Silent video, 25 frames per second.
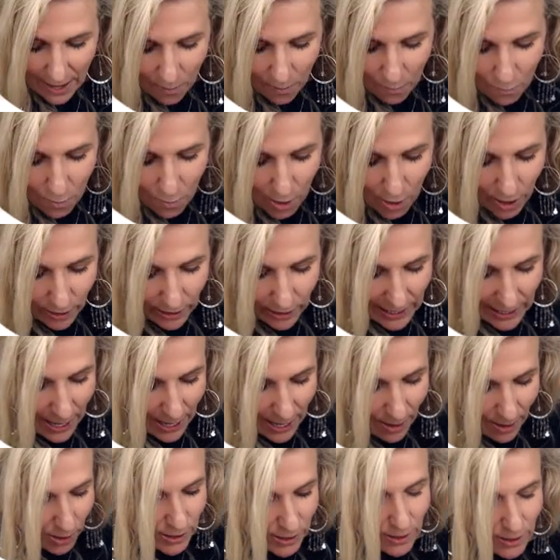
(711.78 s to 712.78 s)
Work
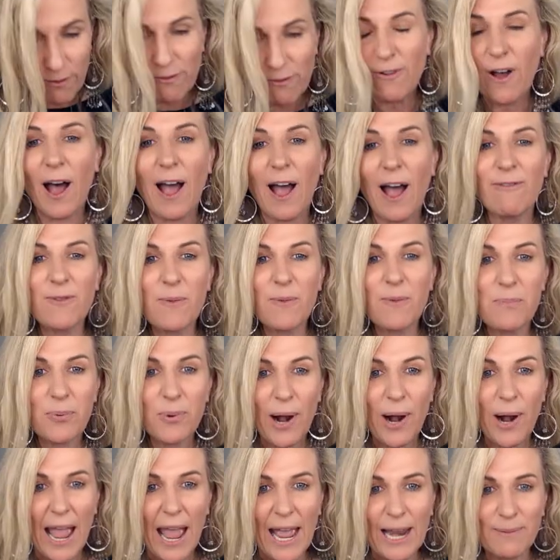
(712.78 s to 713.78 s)
out what your 5
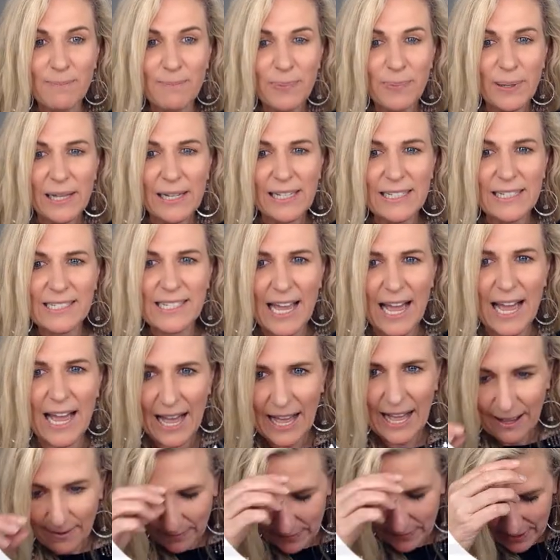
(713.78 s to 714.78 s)
brand pillars
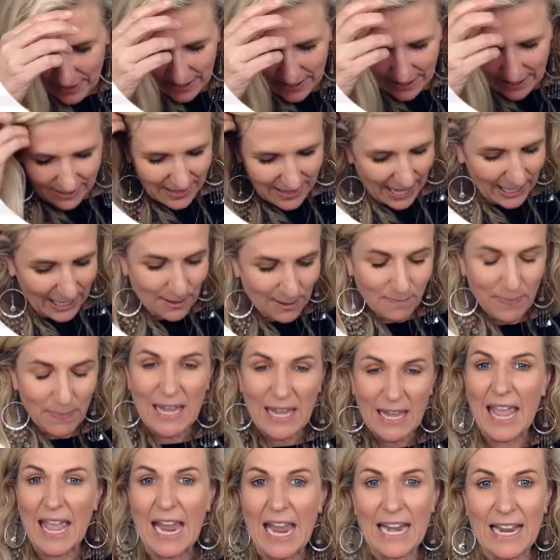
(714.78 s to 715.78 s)
are. They can
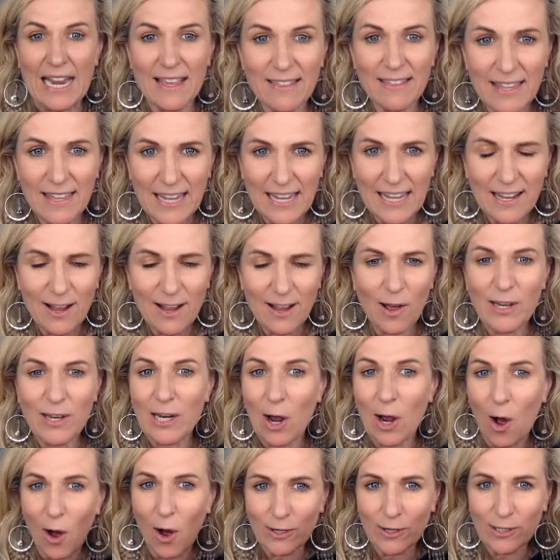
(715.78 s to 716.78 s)
be anything.
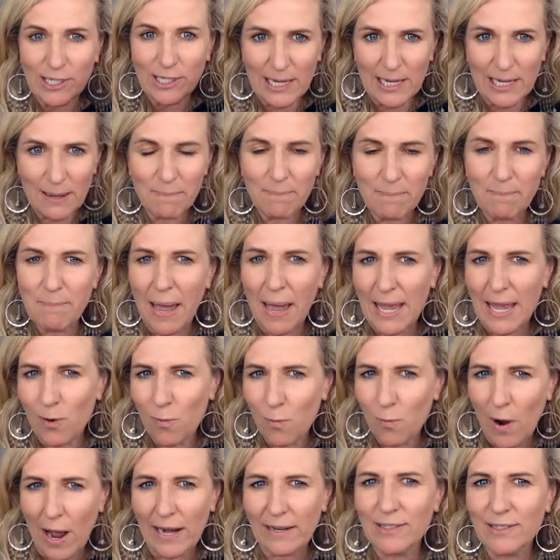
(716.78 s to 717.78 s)
Hot tip,
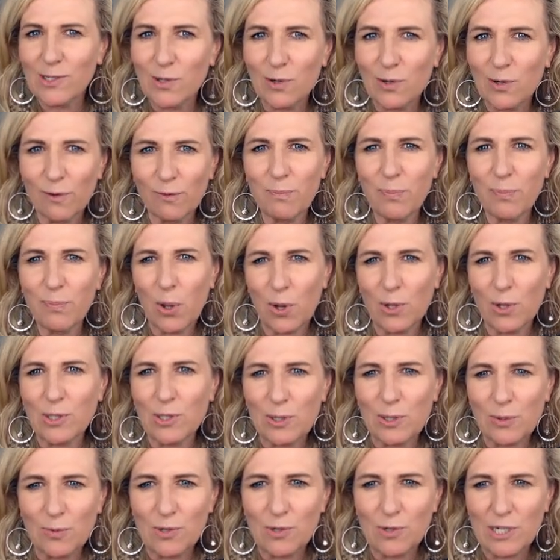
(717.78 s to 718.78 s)
make one sort of
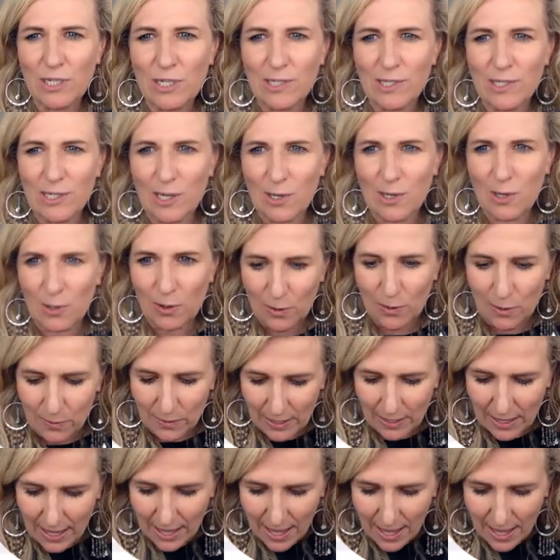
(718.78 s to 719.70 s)
personal just to you.